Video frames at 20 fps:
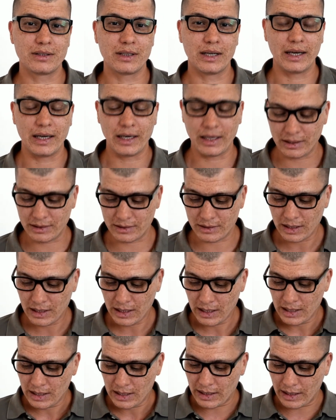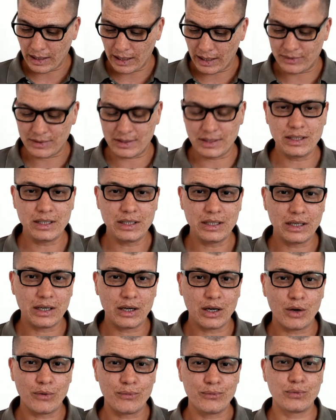And I see
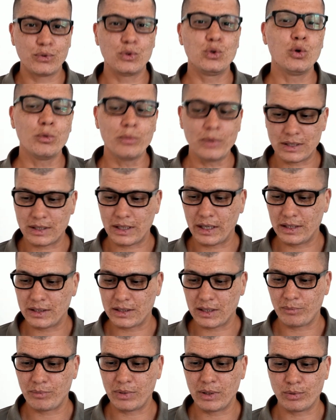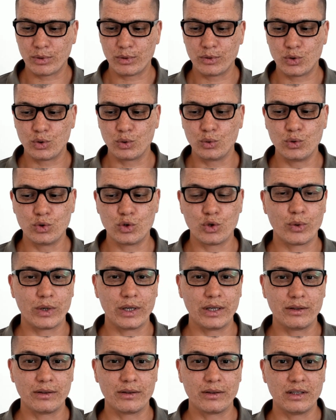a few mistakes that people do
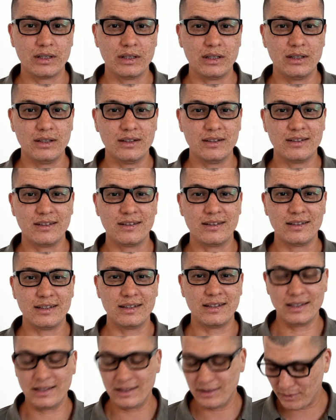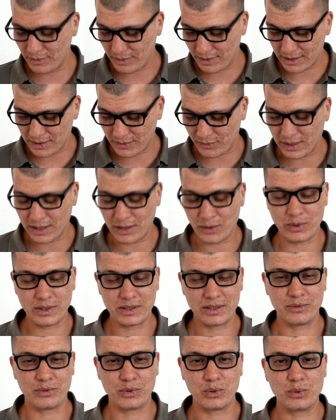during these video
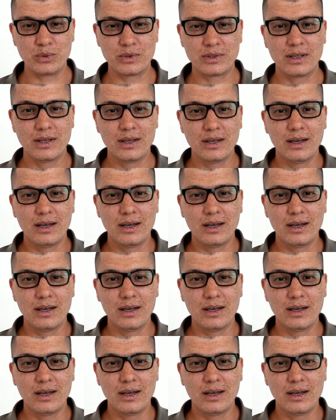interviews